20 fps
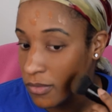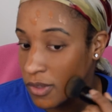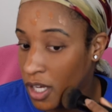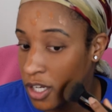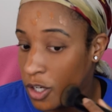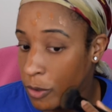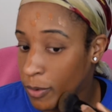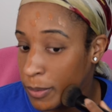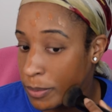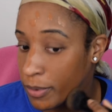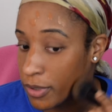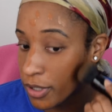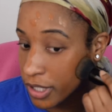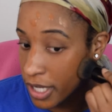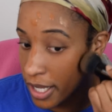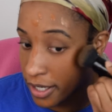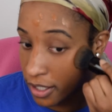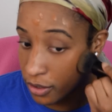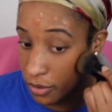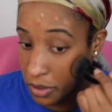I know people are
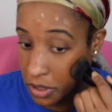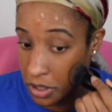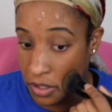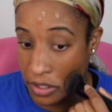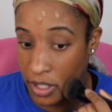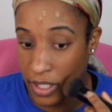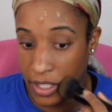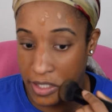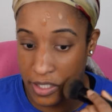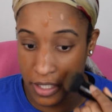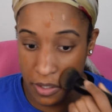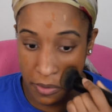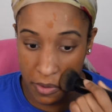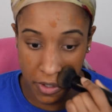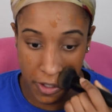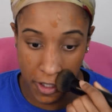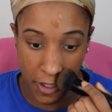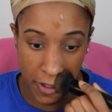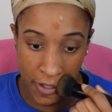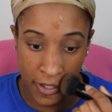kind of going crazy with
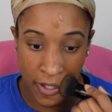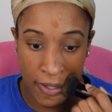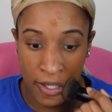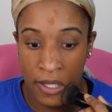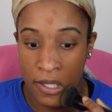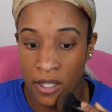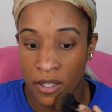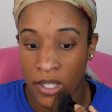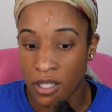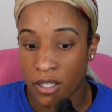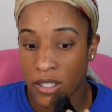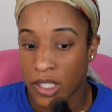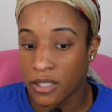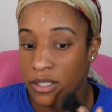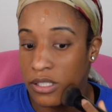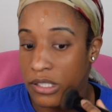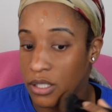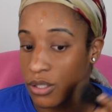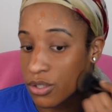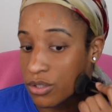this
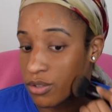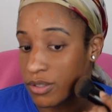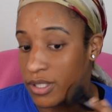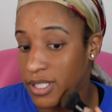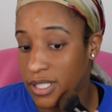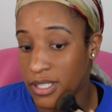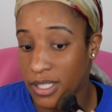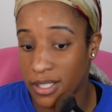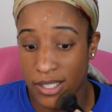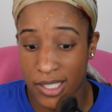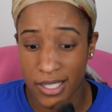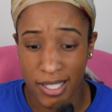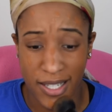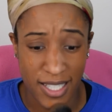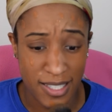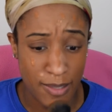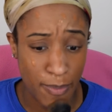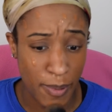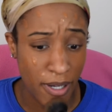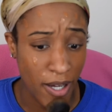social distancing.
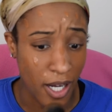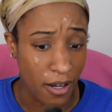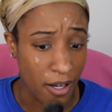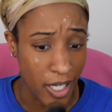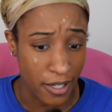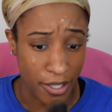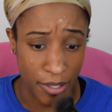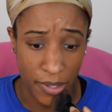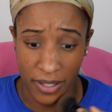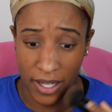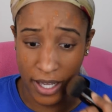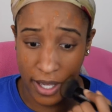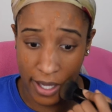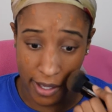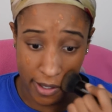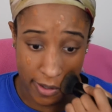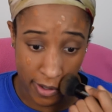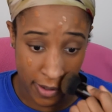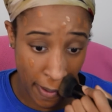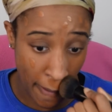It's been hard, you
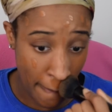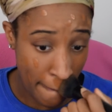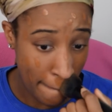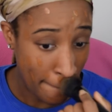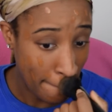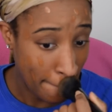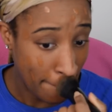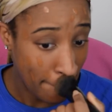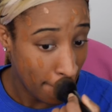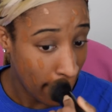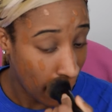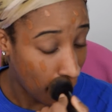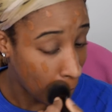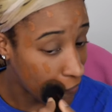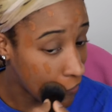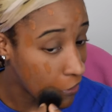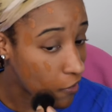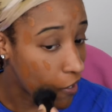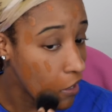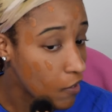guys.
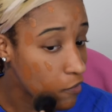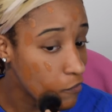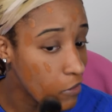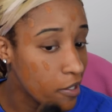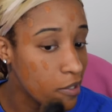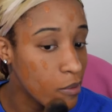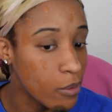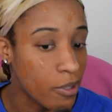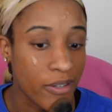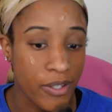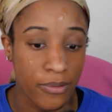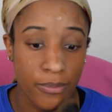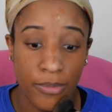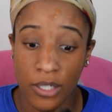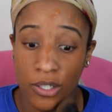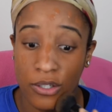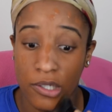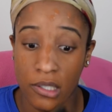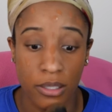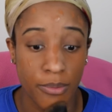I already work from
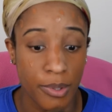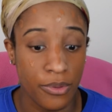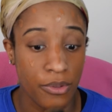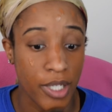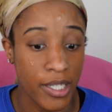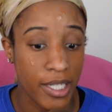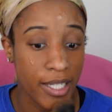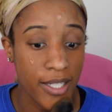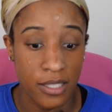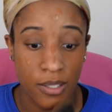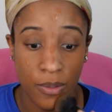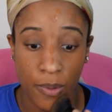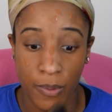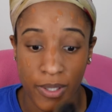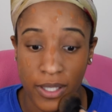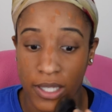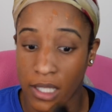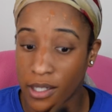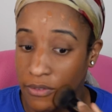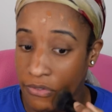home 3 days a
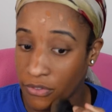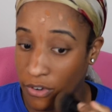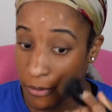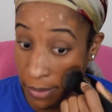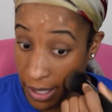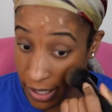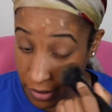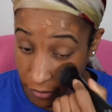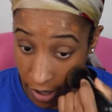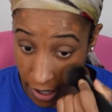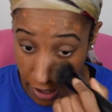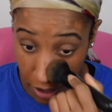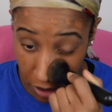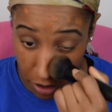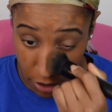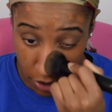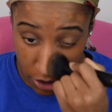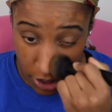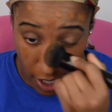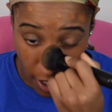week for my
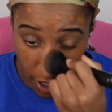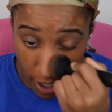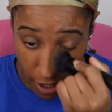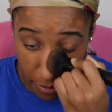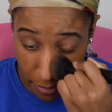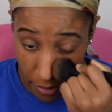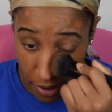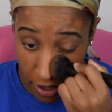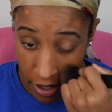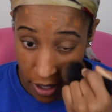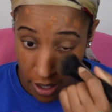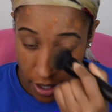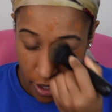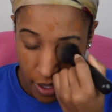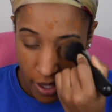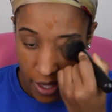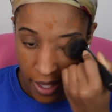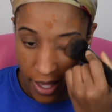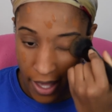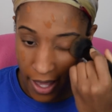regular job.
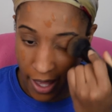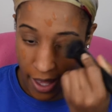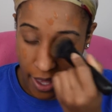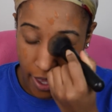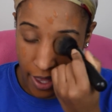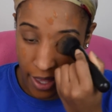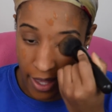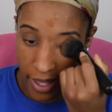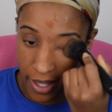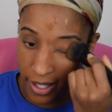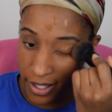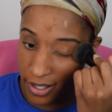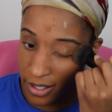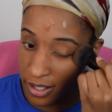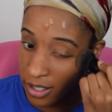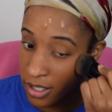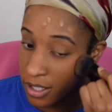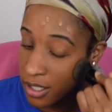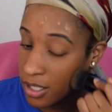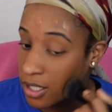
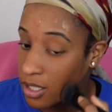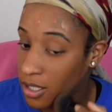And